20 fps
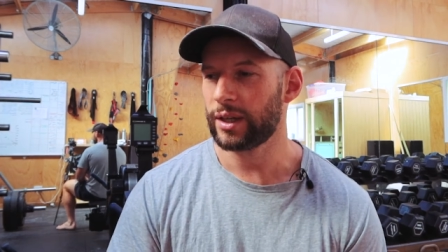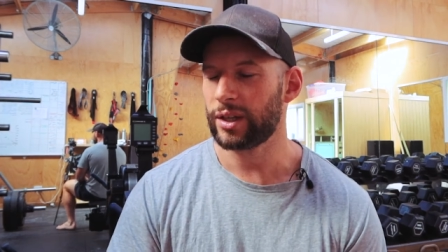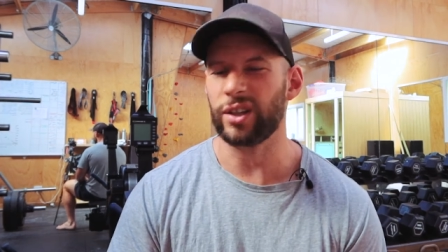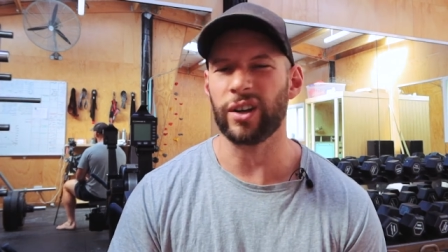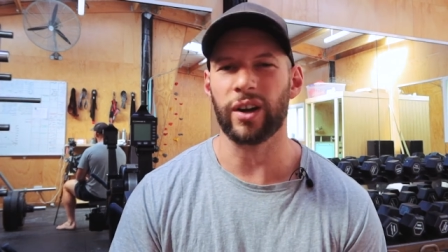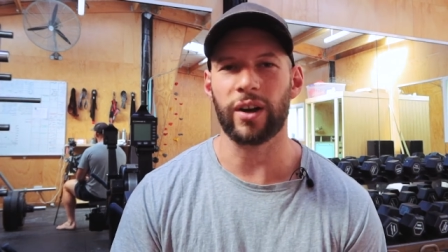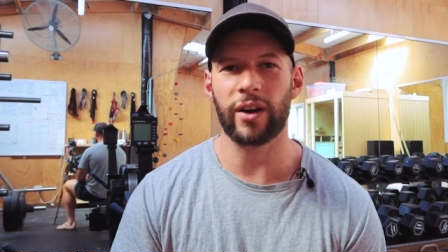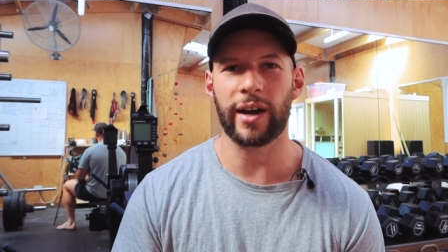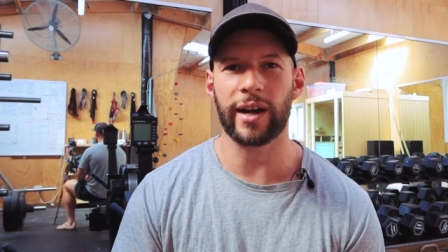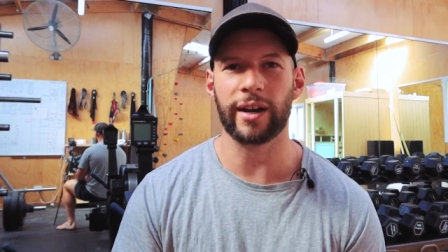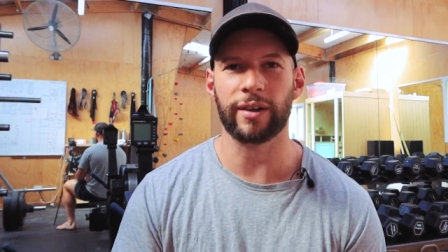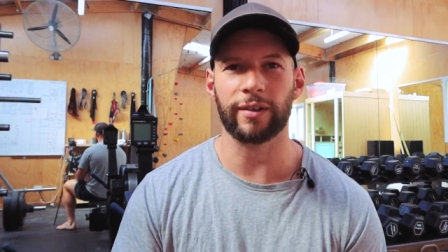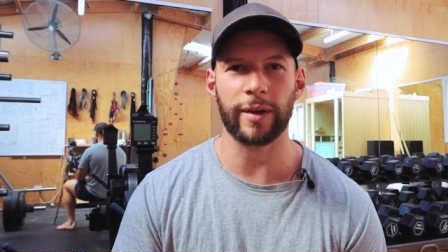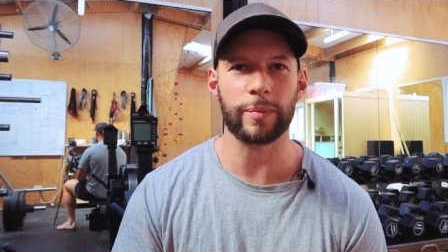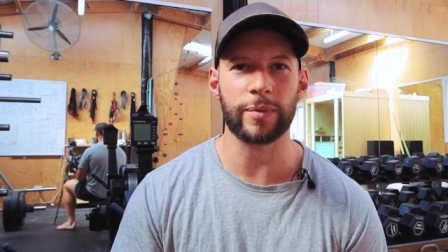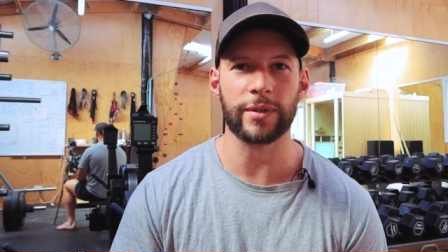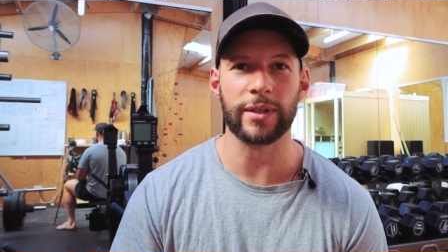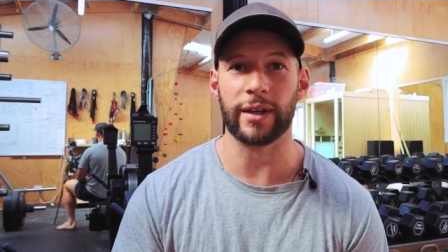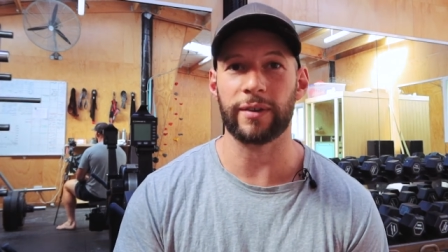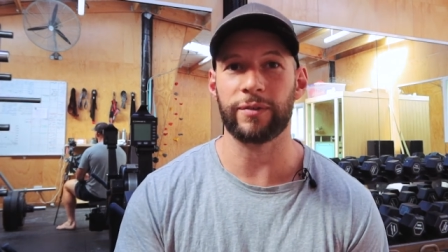you know, higher
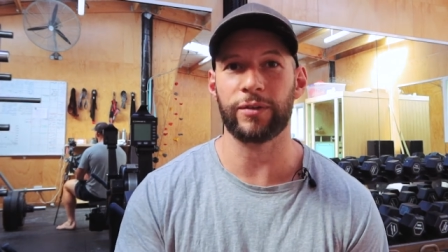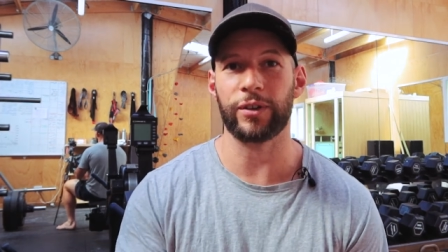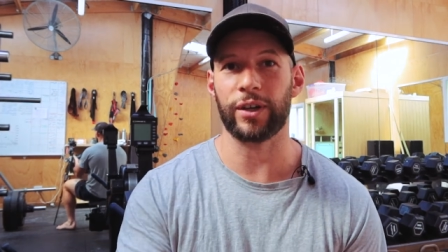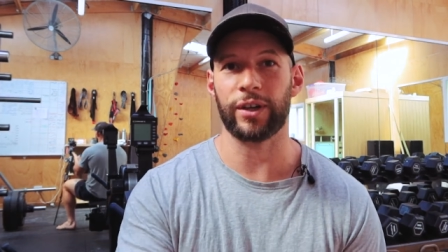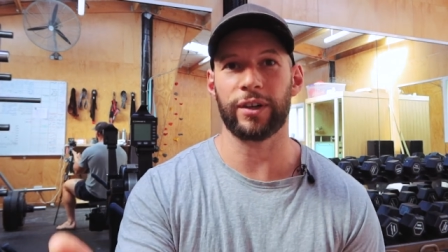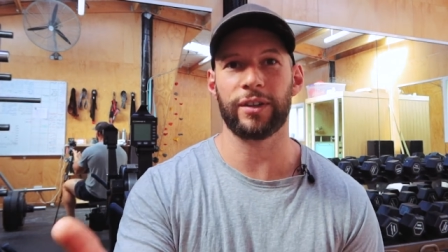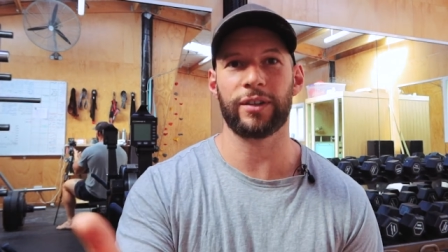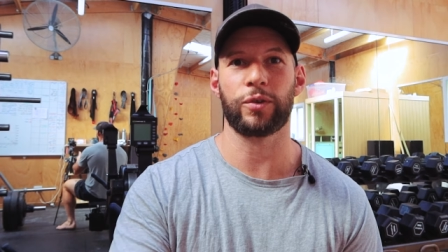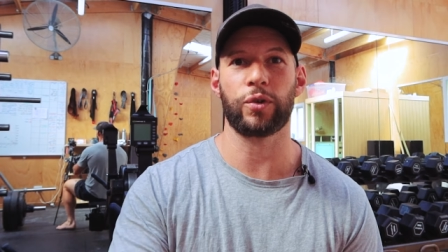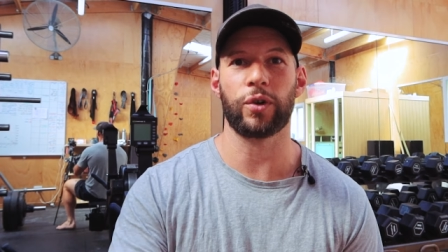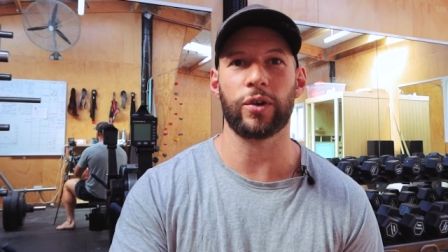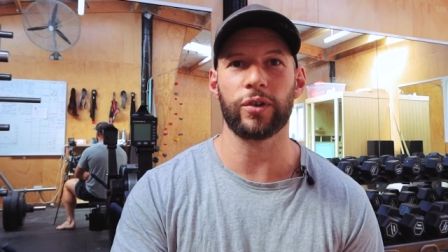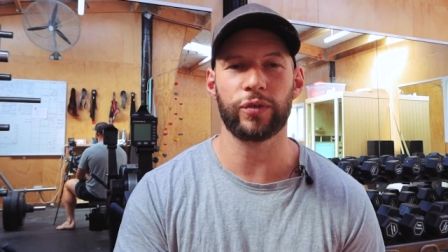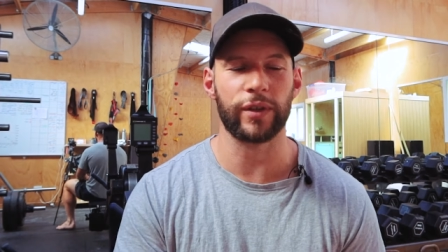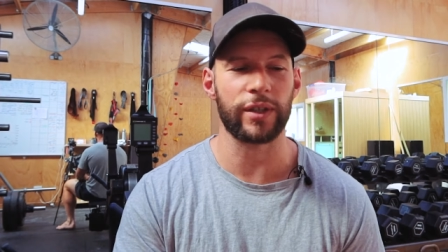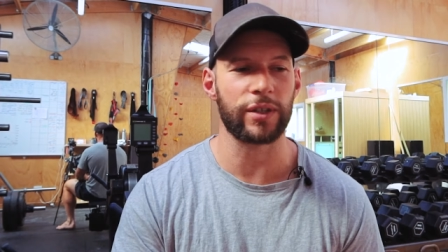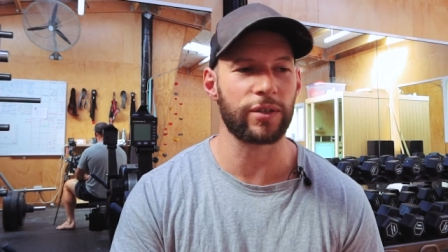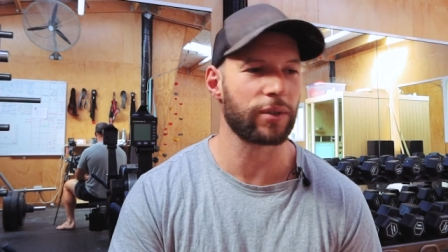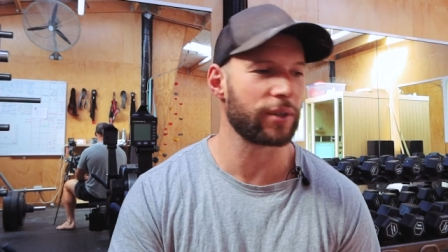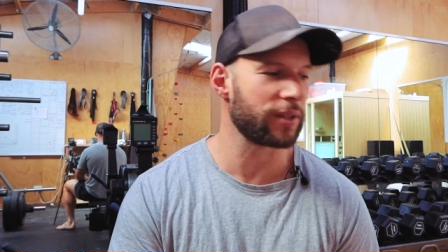rep stuff, you know, the
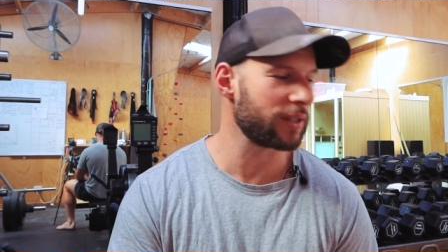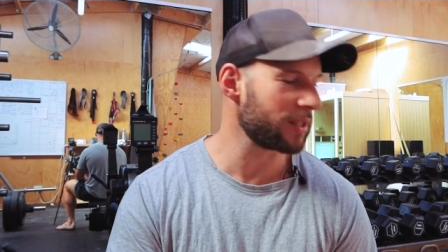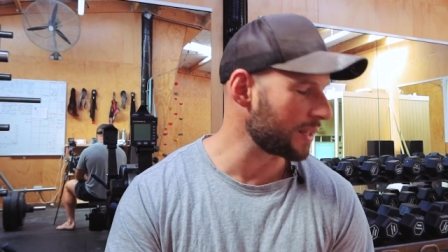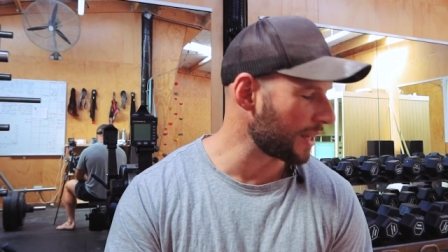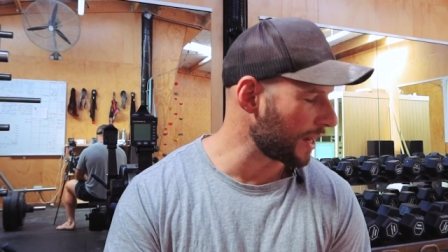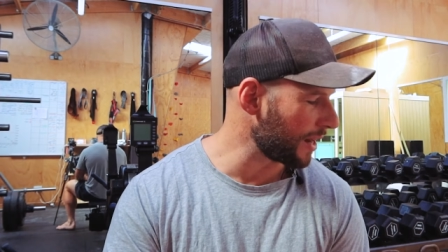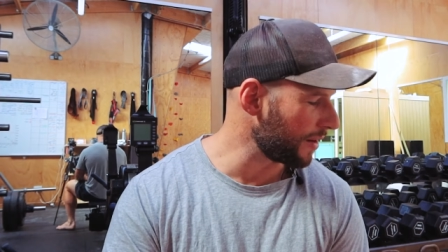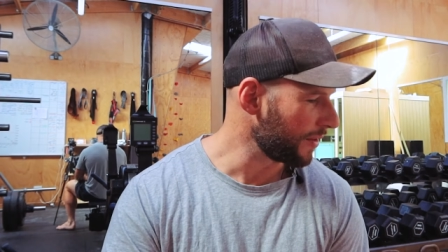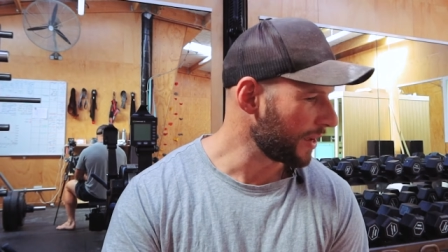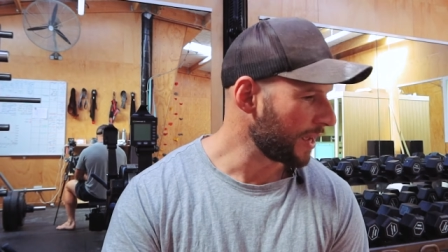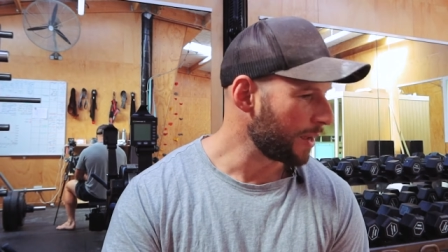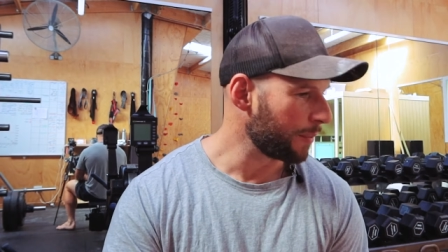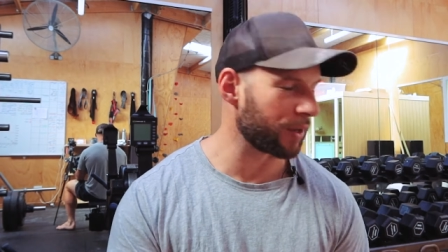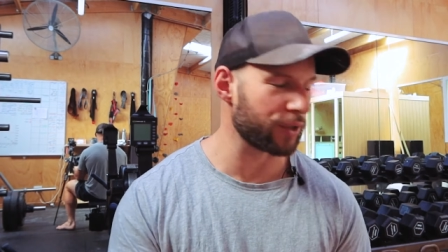CrossFit sort of stuff.